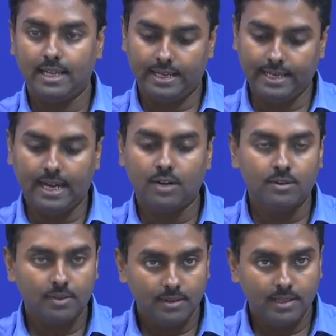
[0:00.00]

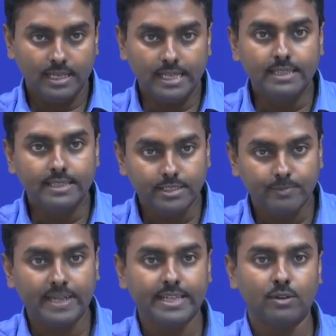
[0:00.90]
Now, in this
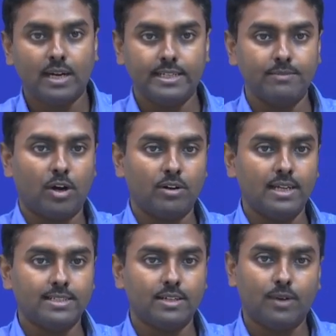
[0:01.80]
particular
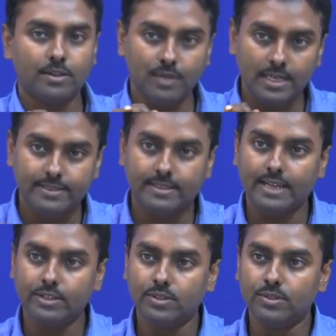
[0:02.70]
demodulation, what we will try
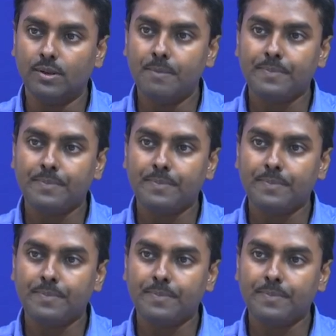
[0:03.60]
to do,